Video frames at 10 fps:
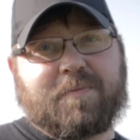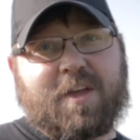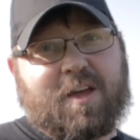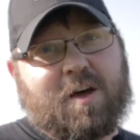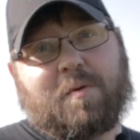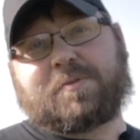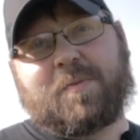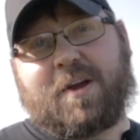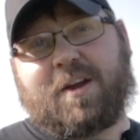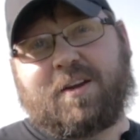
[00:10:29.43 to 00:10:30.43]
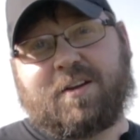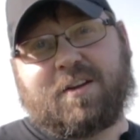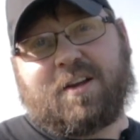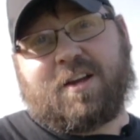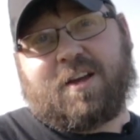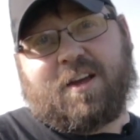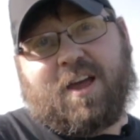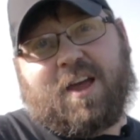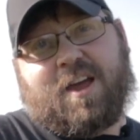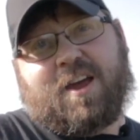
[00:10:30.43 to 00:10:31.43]
It helps me,
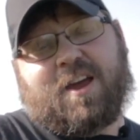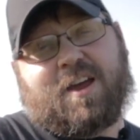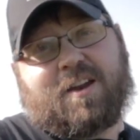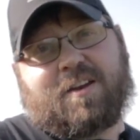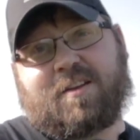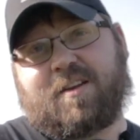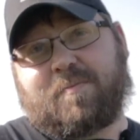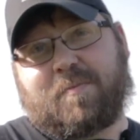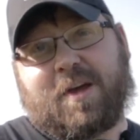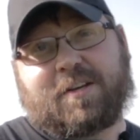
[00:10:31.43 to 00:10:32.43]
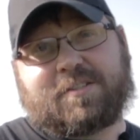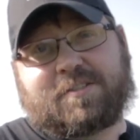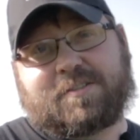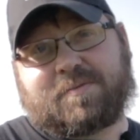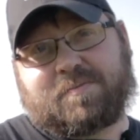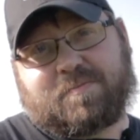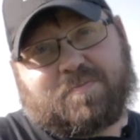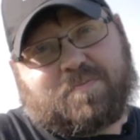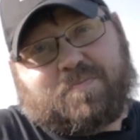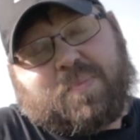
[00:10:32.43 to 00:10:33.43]
and it makes
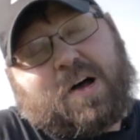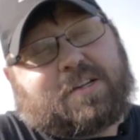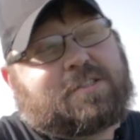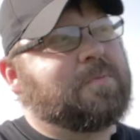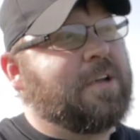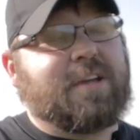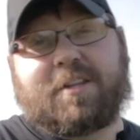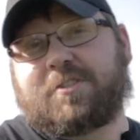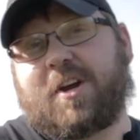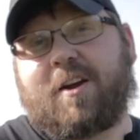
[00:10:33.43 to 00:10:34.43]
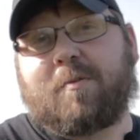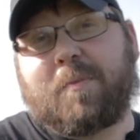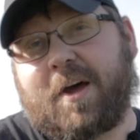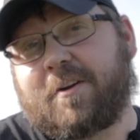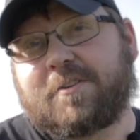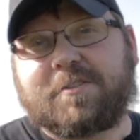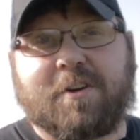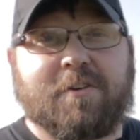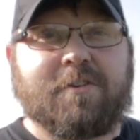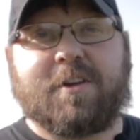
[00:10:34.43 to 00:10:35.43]
possibly the channel better so
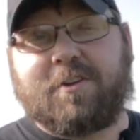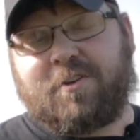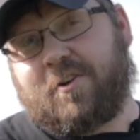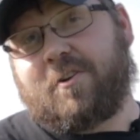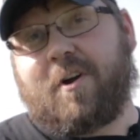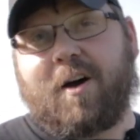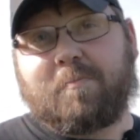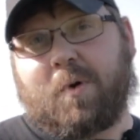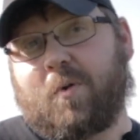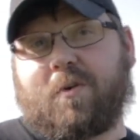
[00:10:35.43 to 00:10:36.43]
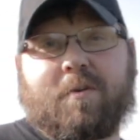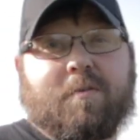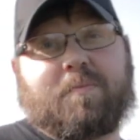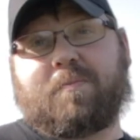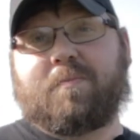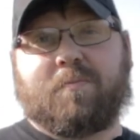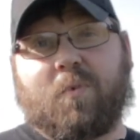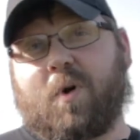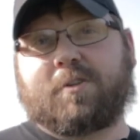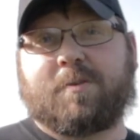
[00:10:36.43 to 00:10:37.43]
that you're not bored
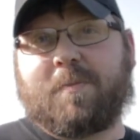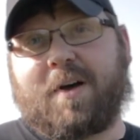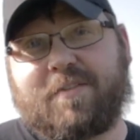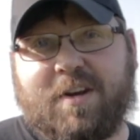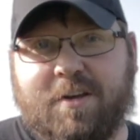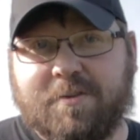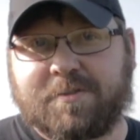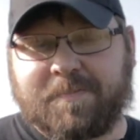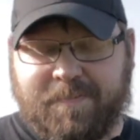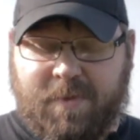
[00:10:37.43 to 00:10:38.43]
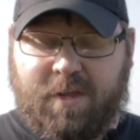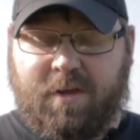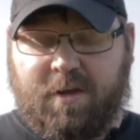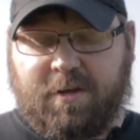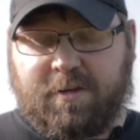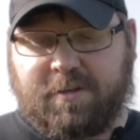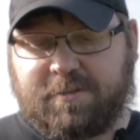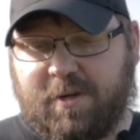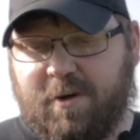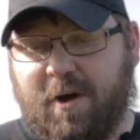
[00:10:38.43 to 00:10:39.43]
watching my videos.
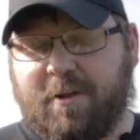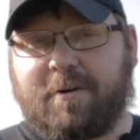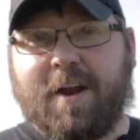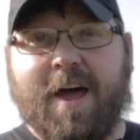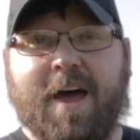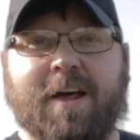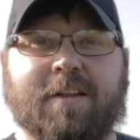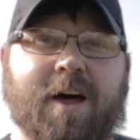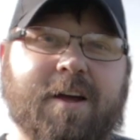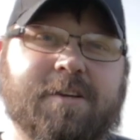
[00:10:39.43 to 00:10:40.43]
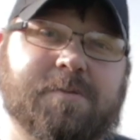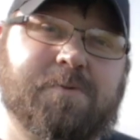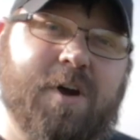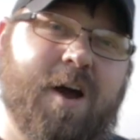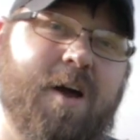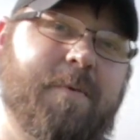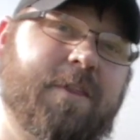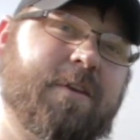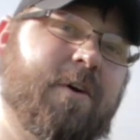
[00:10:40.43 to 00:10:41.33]
So other than that, like, subscribe, hit the